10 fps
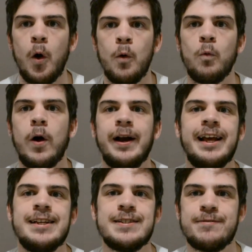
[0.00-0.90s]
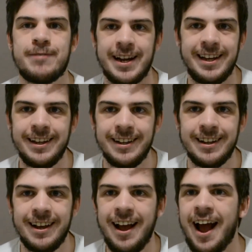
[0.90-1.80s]
what is funny,
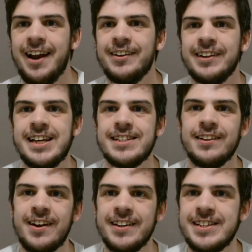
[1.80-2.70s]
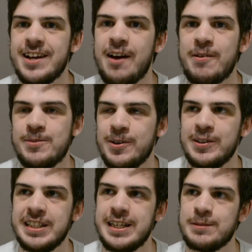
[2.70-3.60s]
and because a lot of the time I'm talking
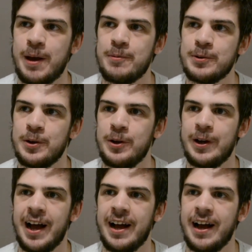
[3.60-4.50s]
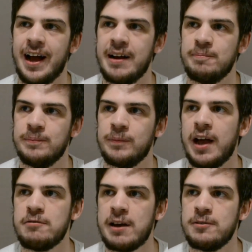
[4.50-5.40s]
to these people who are
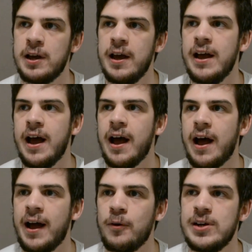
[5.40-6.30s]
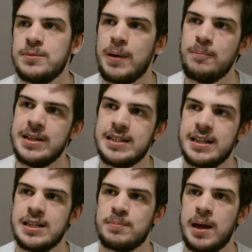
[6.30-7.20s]
I always bump into
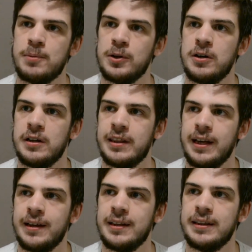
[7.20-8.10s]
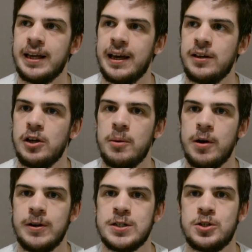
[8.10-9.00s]
these people who think that their
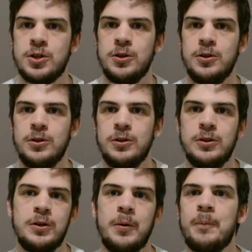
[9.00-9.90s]
humor is too,